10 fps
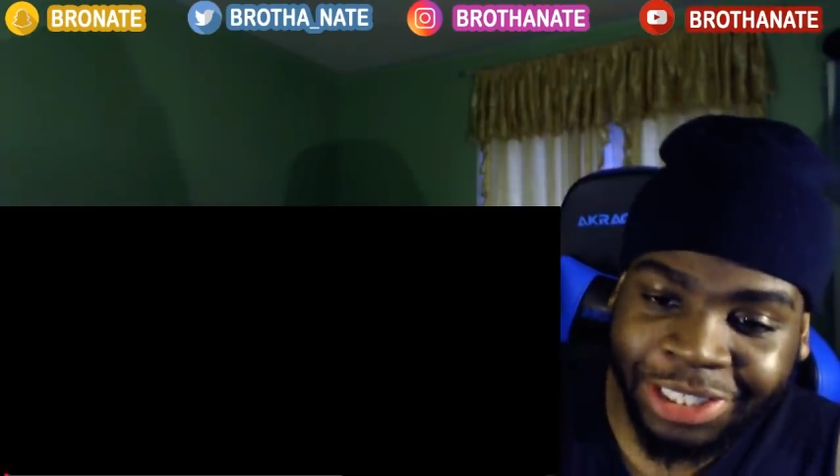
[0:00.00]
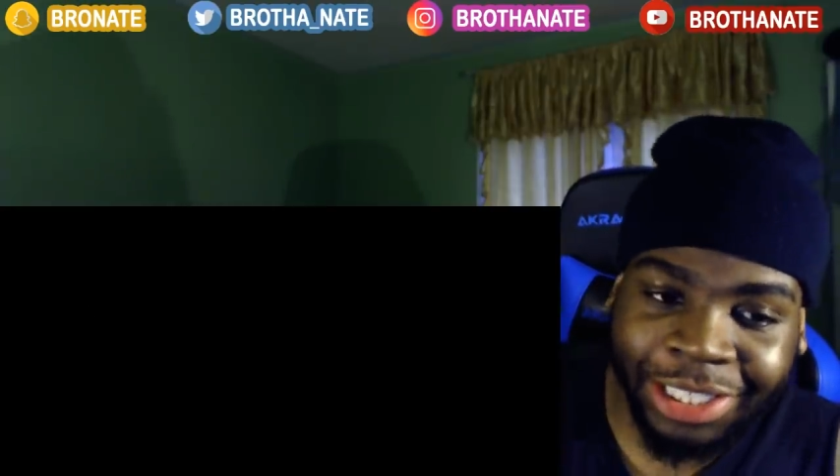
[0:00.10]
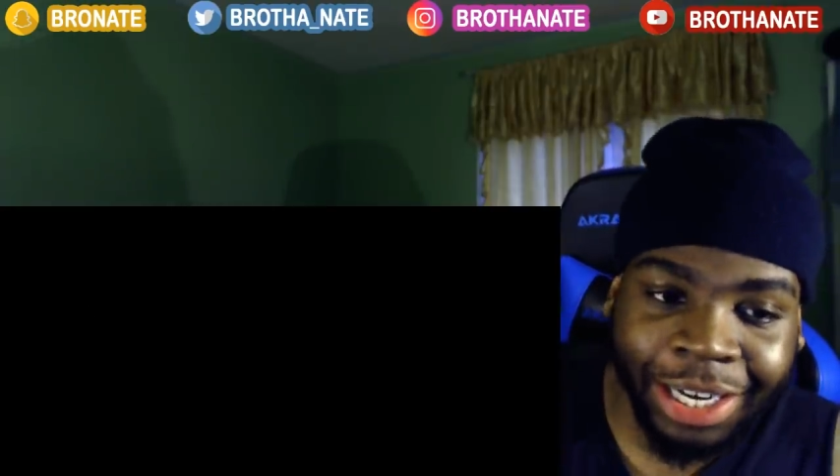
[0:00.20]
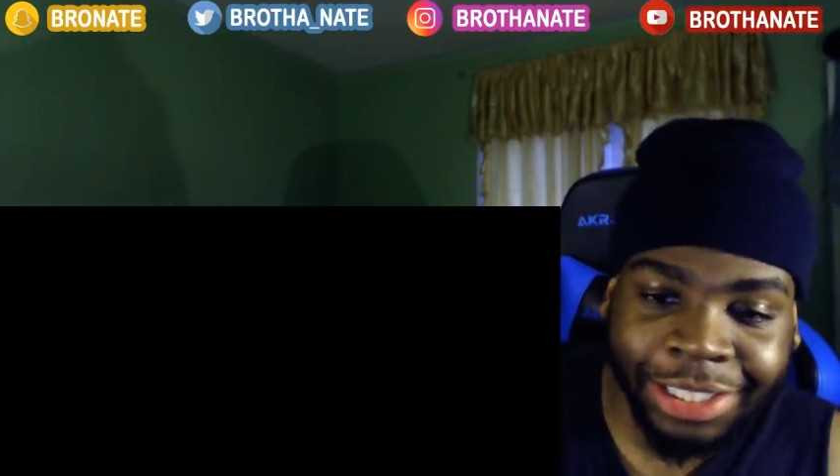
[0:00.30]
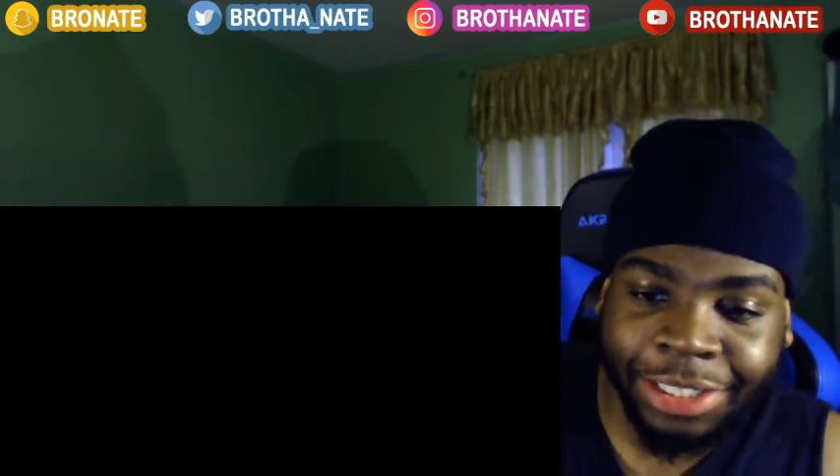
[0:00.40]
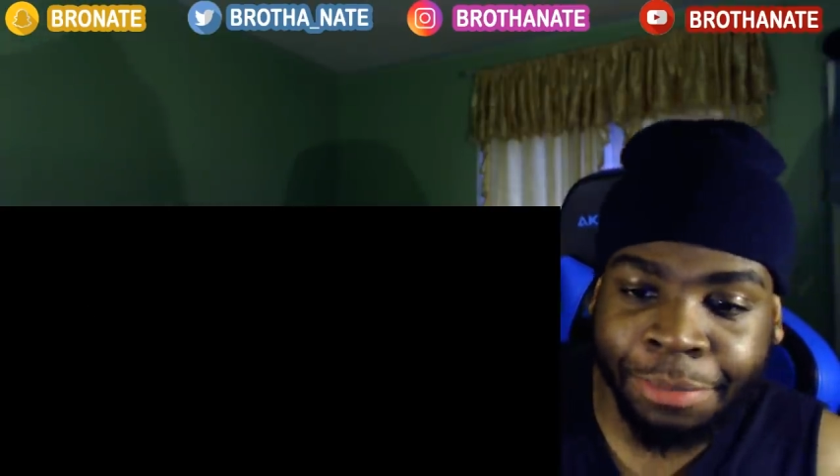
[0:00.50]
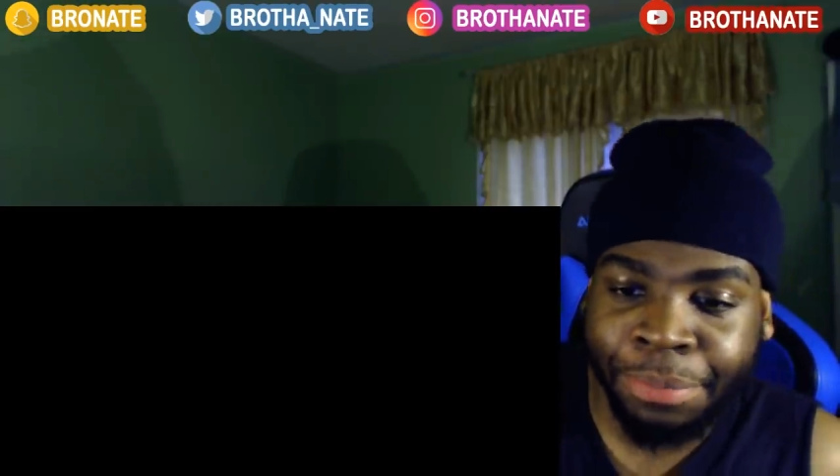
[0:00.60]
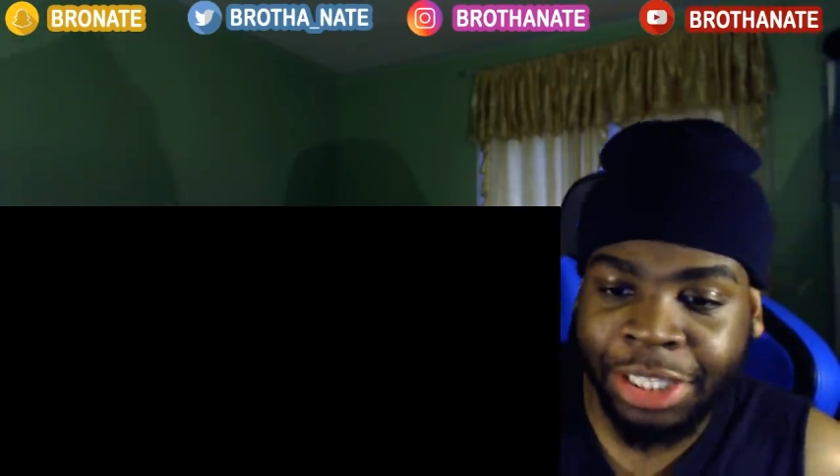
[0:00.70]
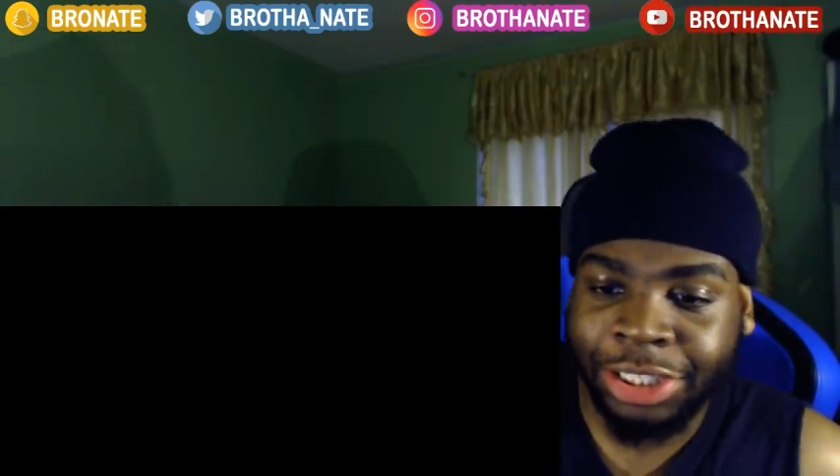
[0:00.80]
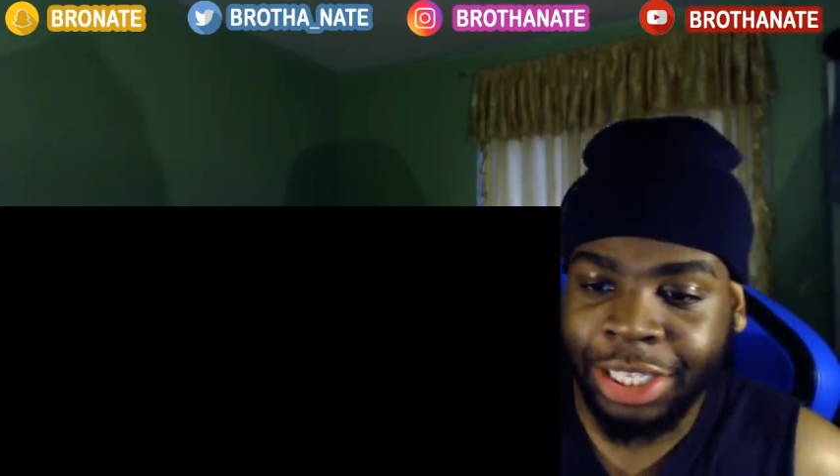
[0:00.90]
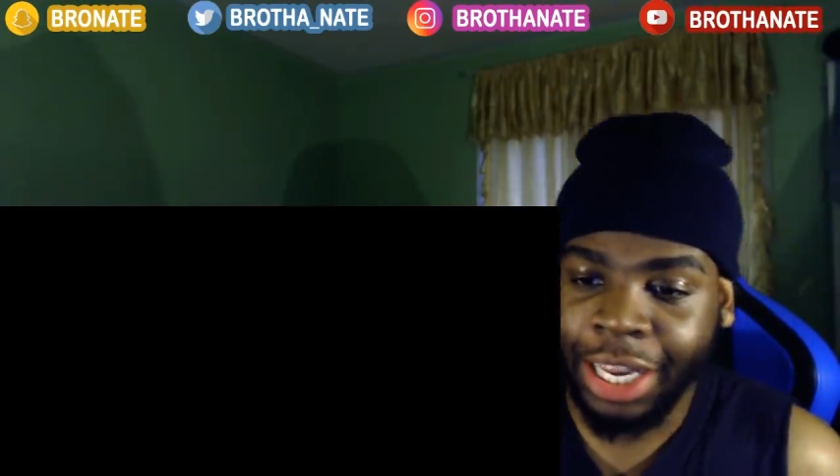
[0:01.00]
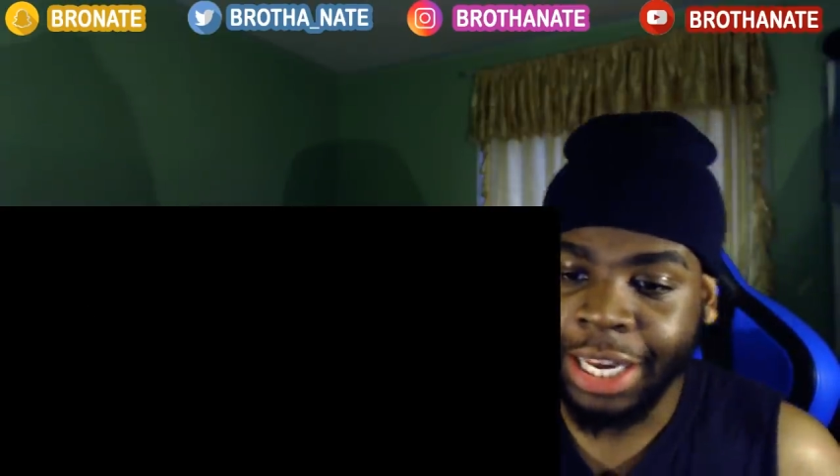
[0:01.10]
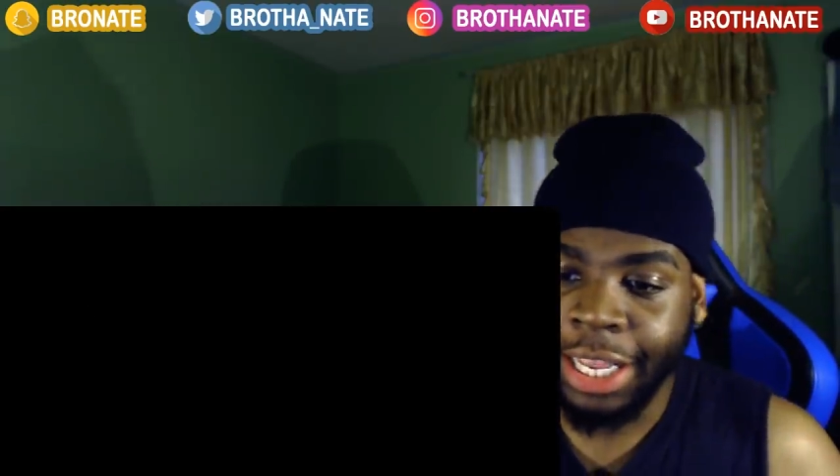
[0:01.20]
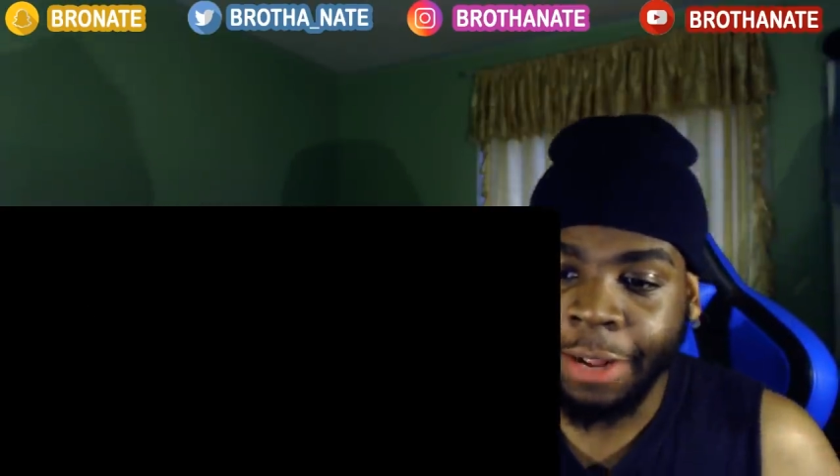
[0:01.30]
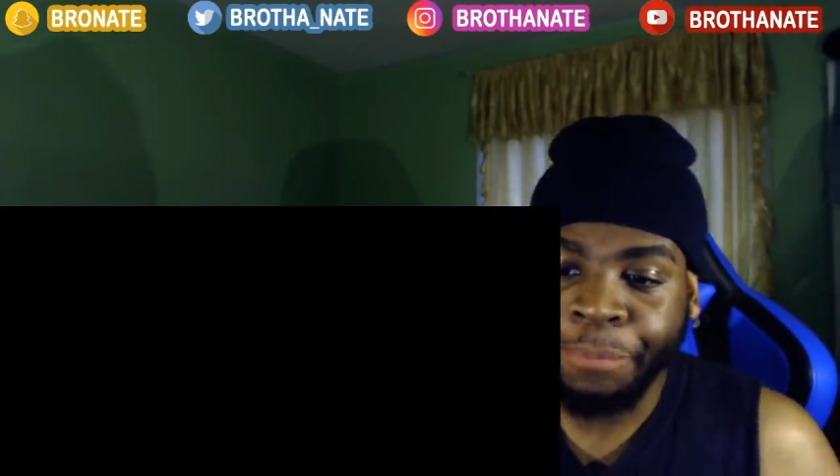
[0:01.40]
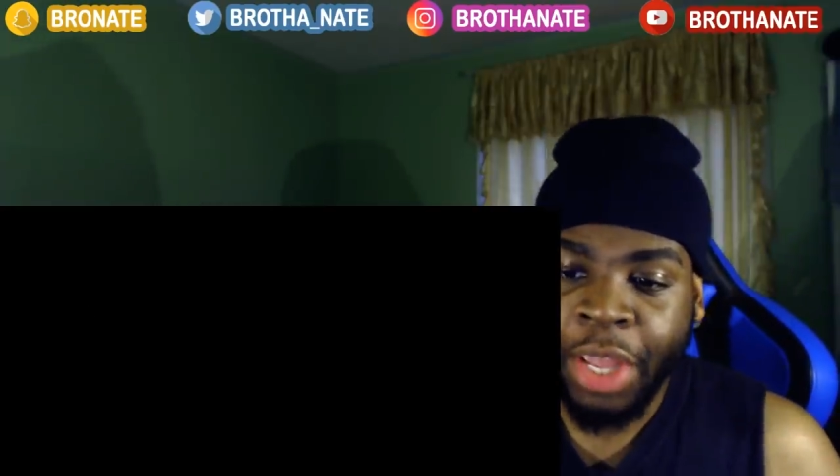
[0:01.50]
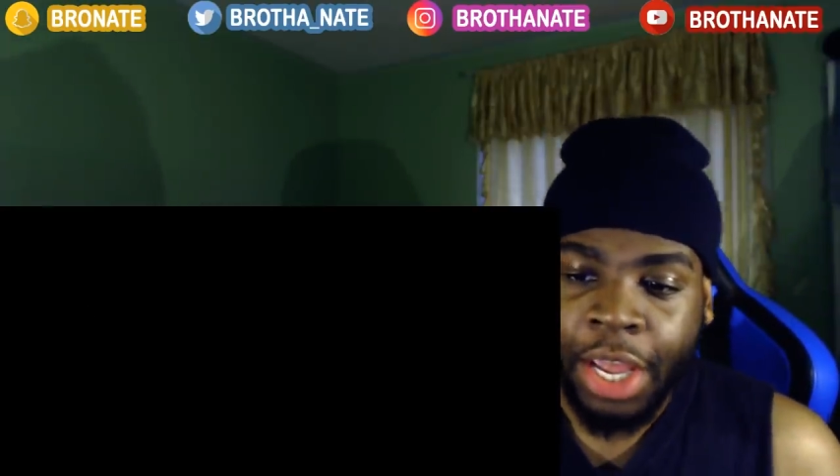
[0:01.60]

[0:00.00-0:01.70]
Strassenbande Street Gang,